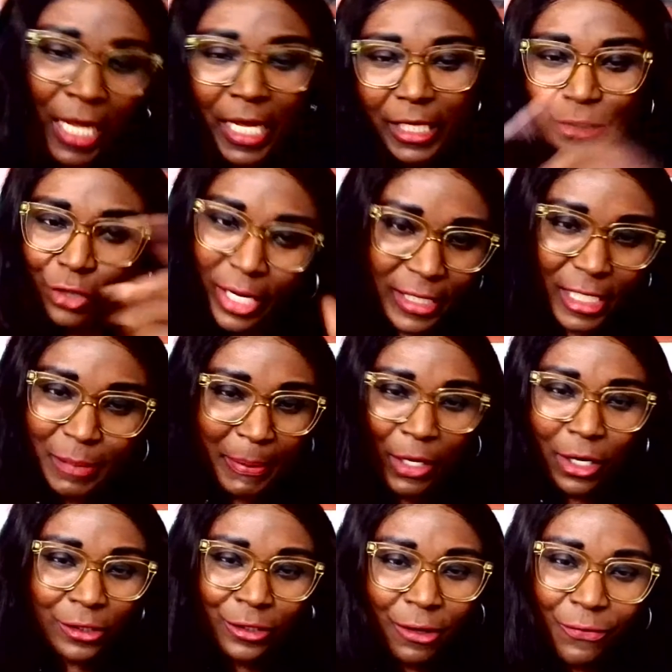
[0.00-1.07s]
Joyce, is
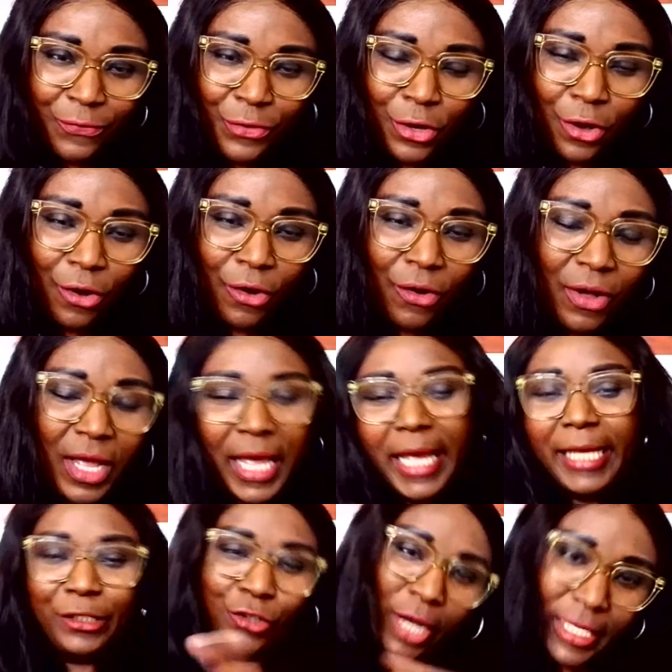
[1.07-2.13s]
because of you.
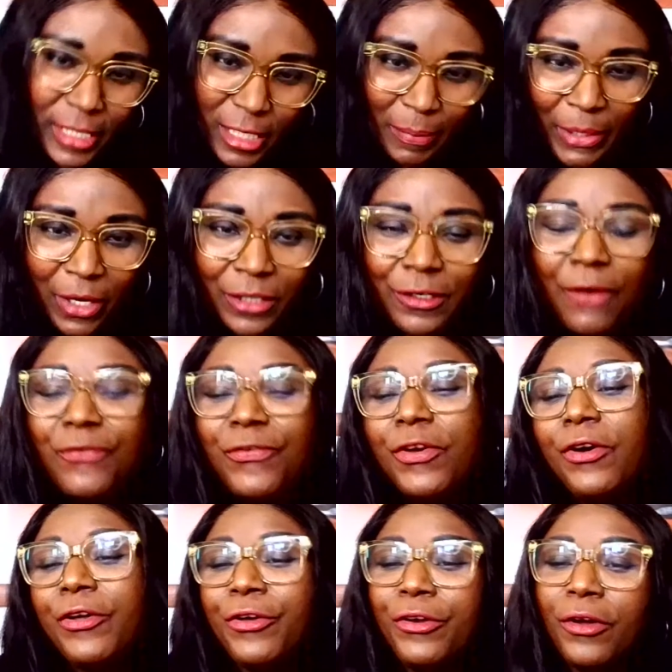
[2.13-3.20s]
Joyce, is because of
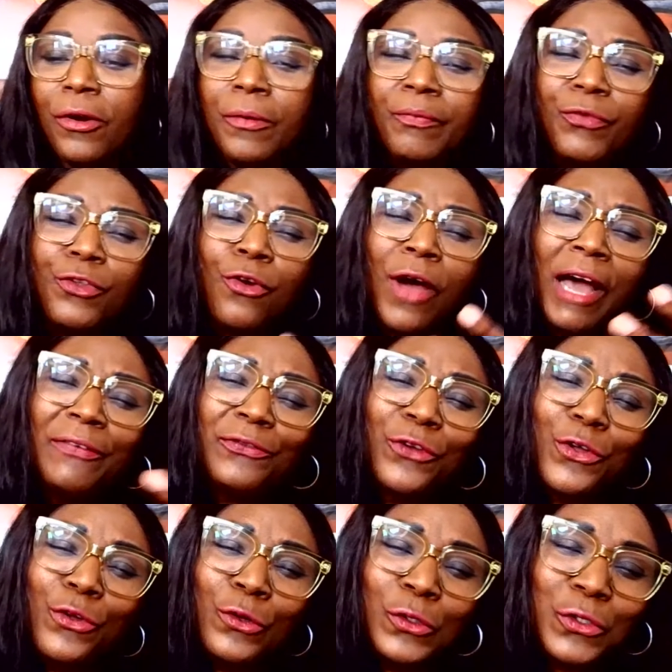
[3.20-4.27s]
you. You have to
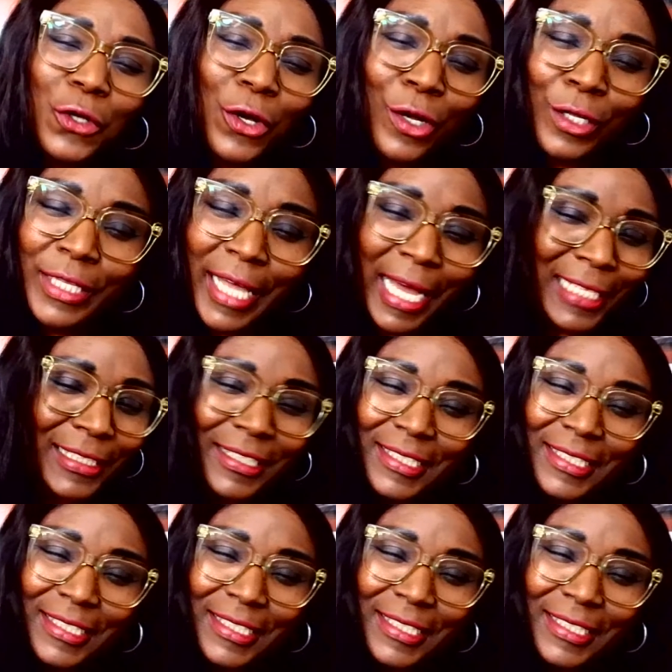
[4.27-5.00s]
use all that.